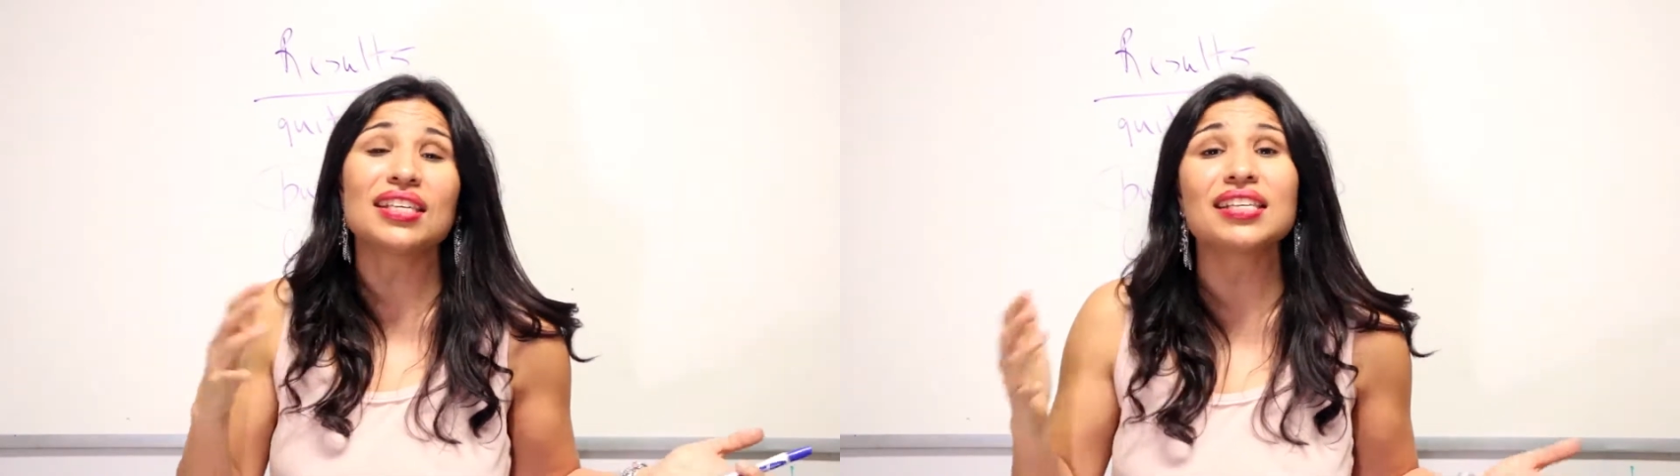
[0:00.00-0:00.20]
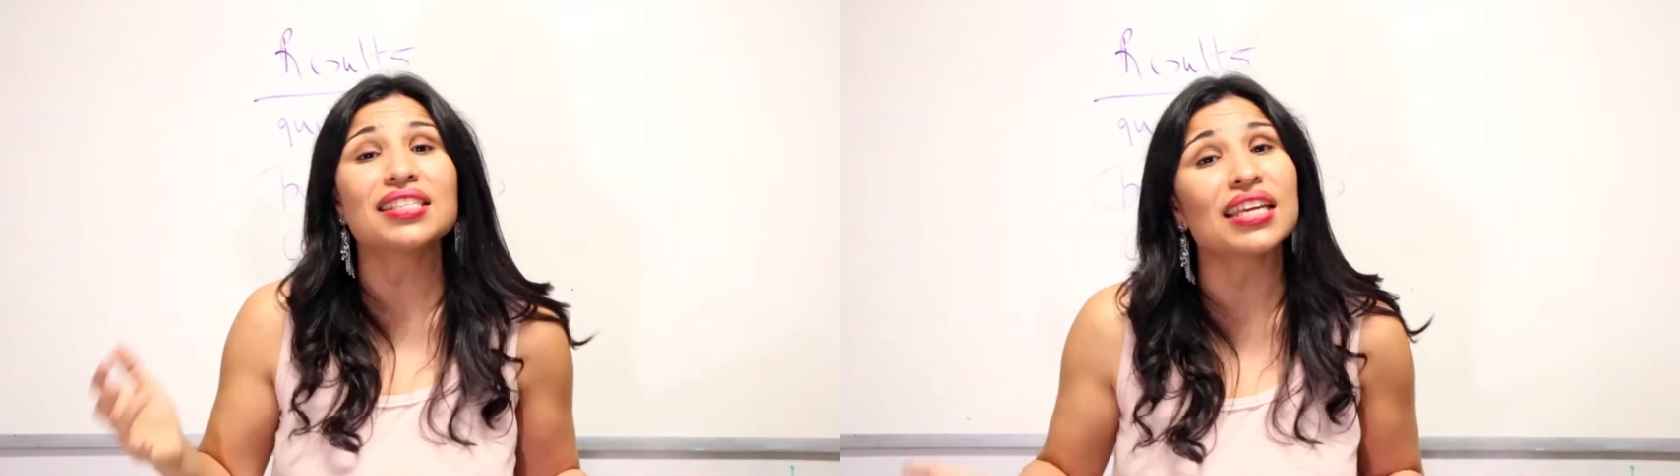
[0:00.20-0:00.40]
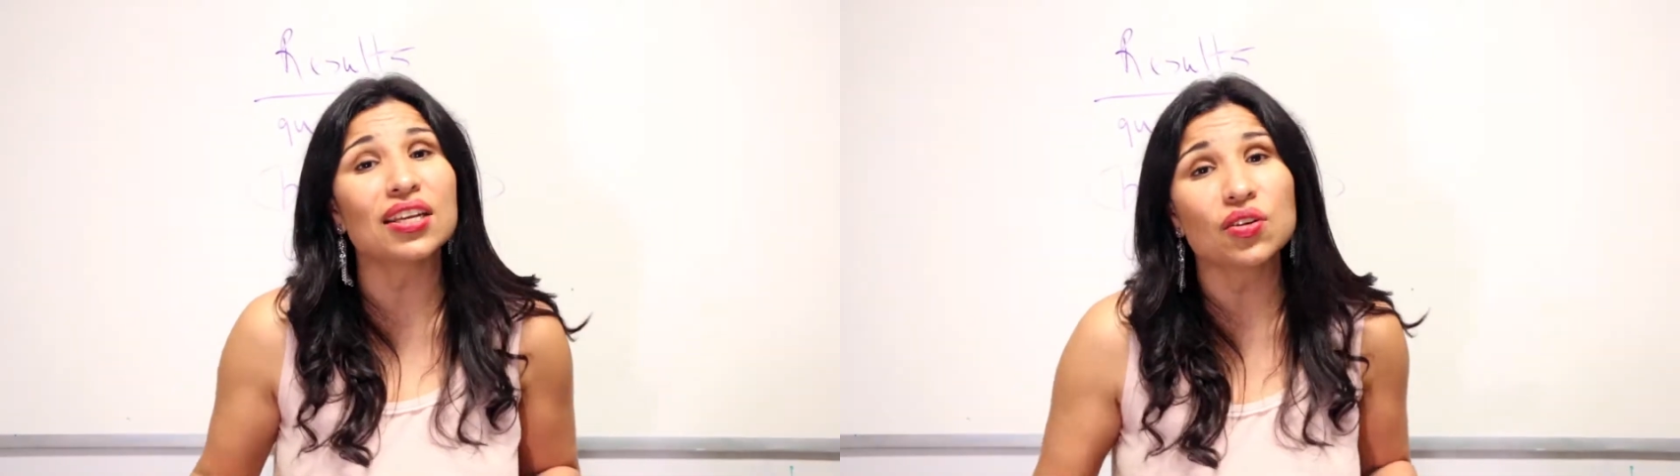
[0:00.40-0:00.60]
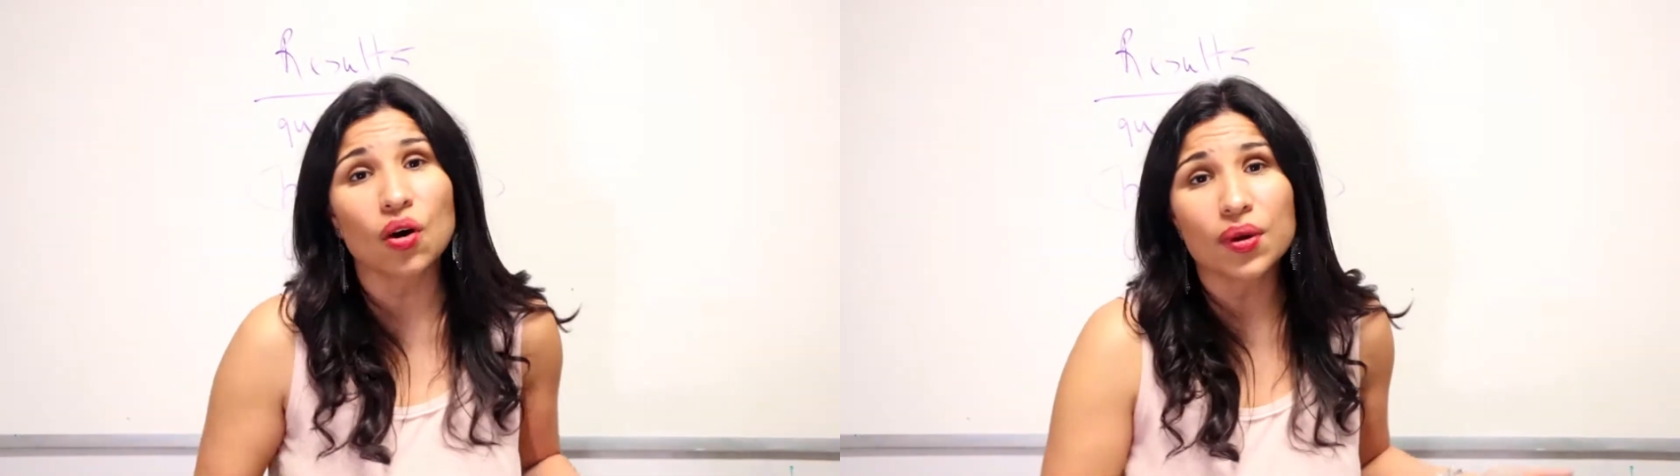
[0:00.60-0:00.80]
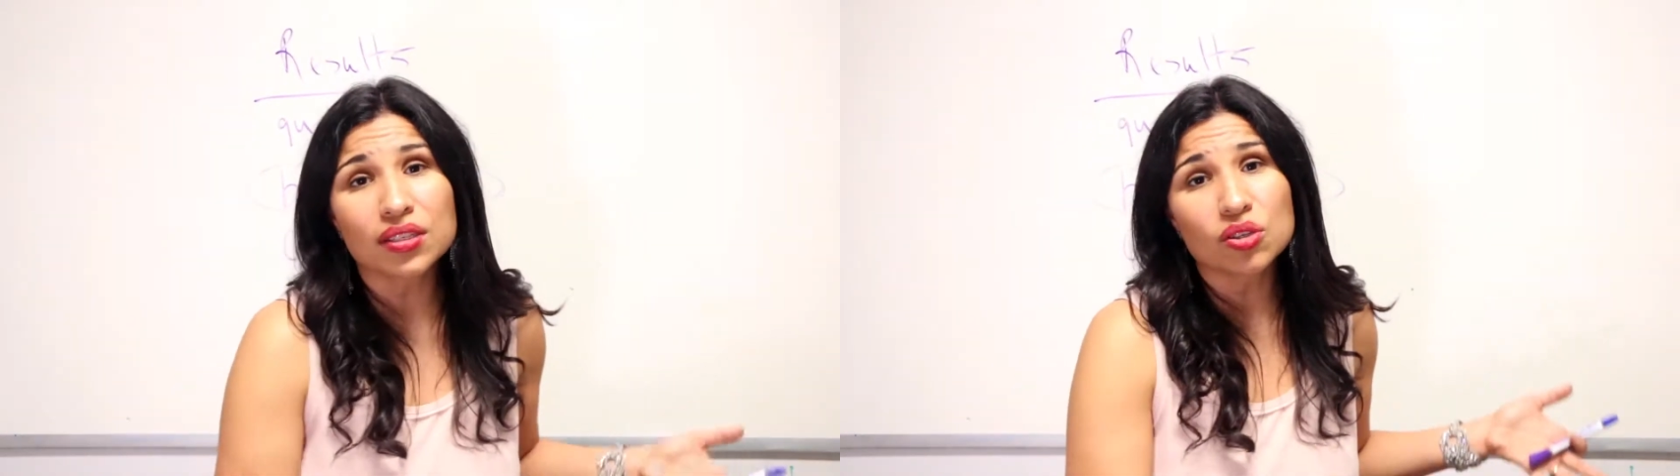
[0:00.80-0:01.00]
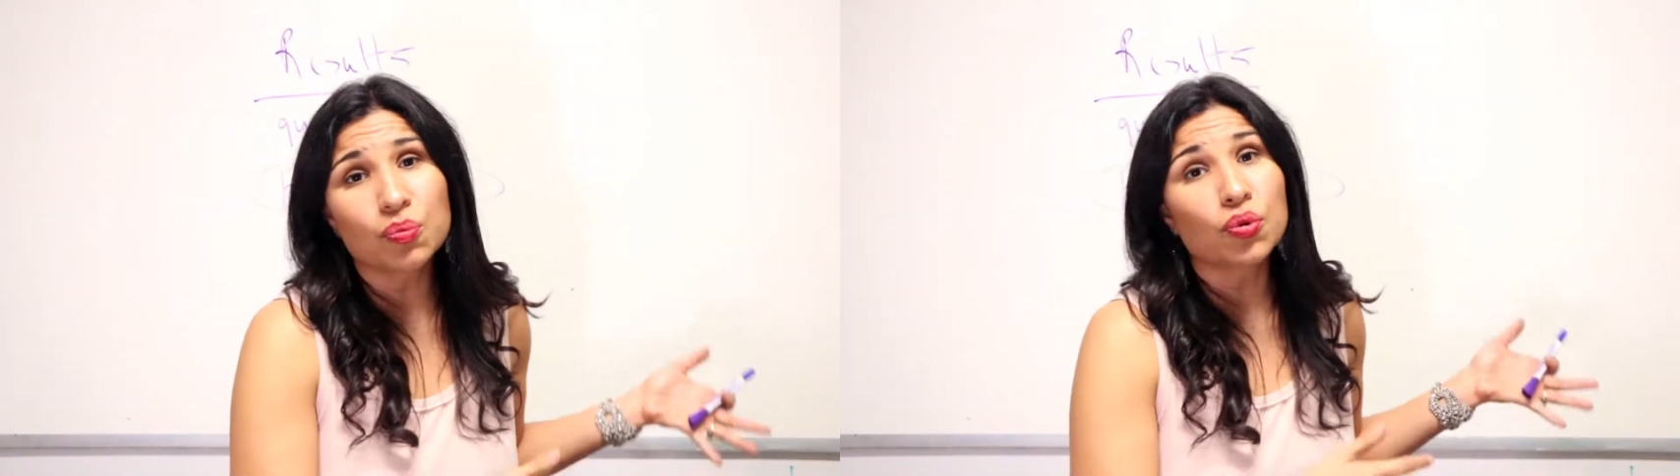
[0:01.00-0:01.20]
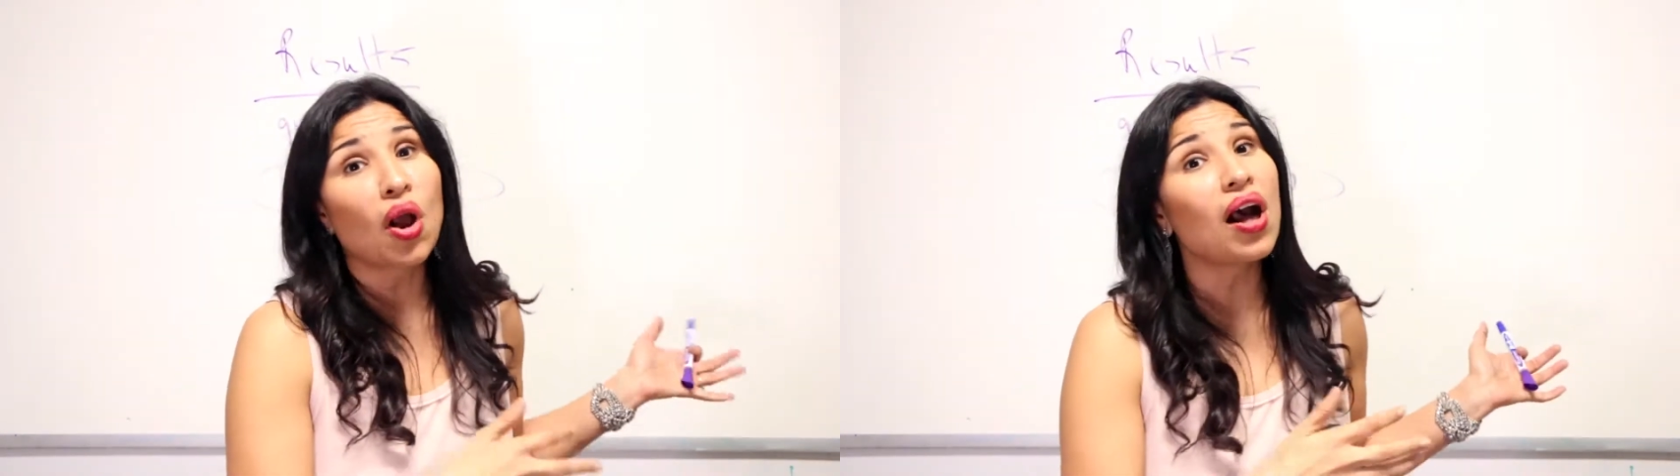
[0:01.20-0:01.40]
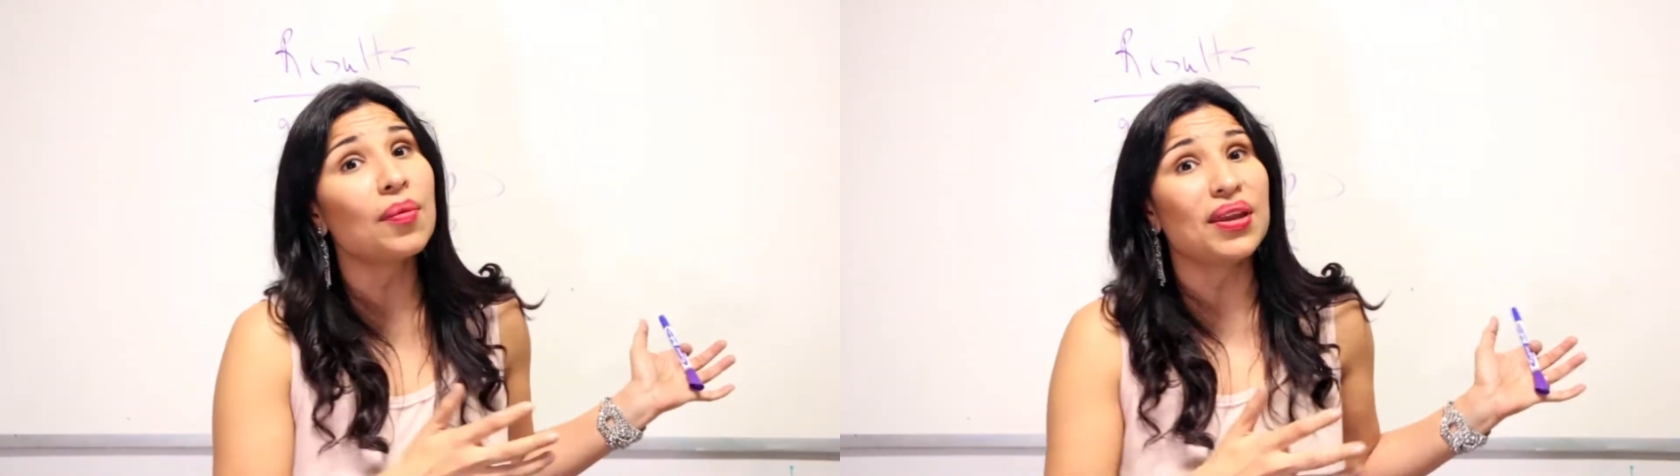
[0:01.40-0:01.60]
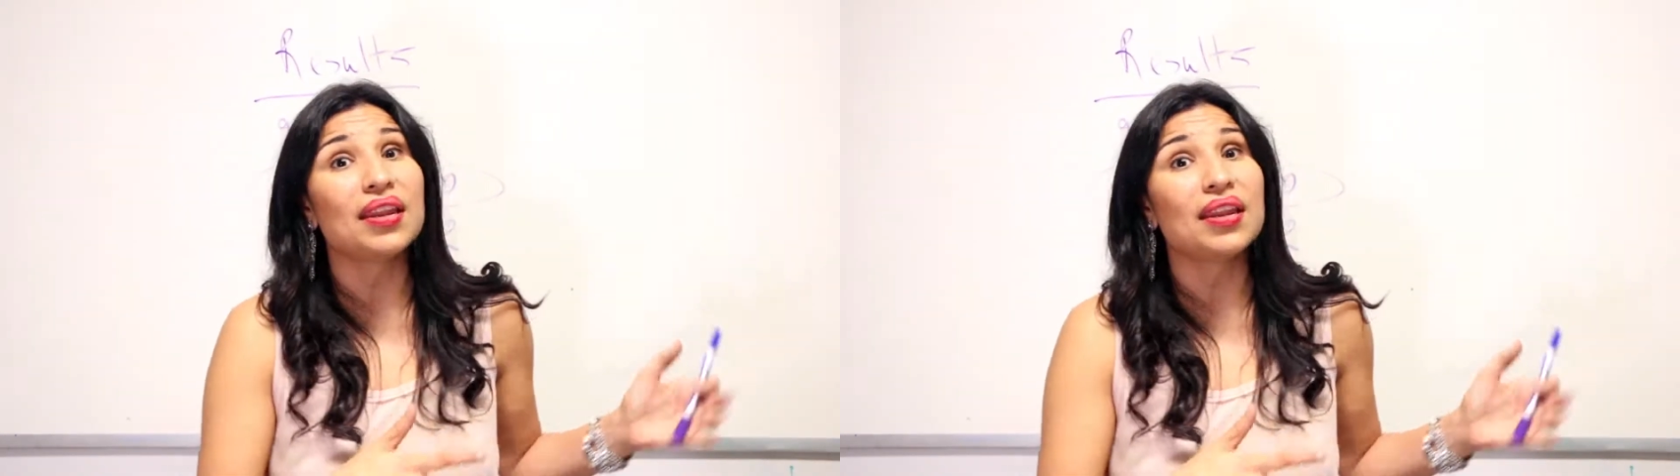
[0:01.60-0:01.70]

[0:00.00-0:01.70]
16 going to prom.